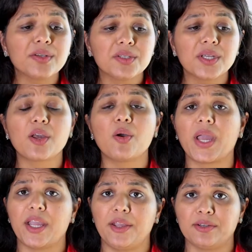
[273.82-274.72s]
they're saying,
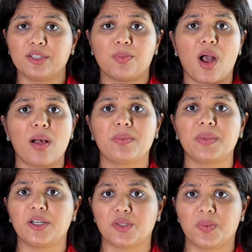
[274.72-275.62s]
okay, here's the problem,
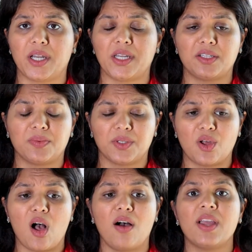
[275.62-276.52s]
here's what I need to
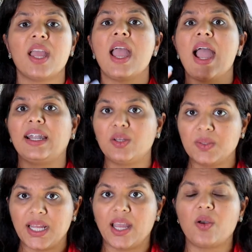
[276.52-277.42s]
resolve. And you
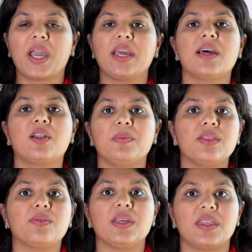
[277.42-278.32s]
say, okay, that'll be
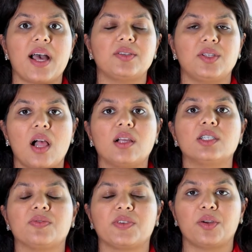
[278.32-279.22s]

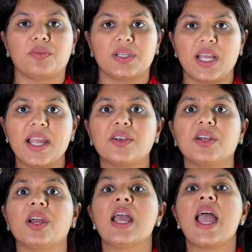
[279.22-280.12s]
$3,000 for your
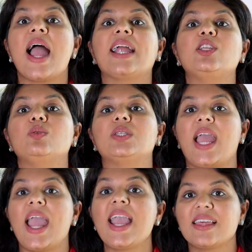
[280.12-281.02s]
retainer. And you
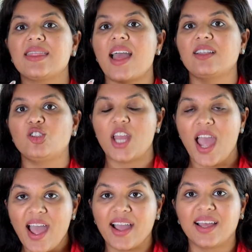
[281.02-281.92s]
take that
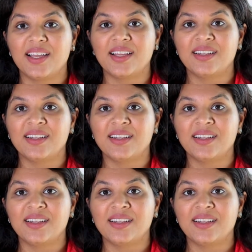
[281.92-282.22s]
check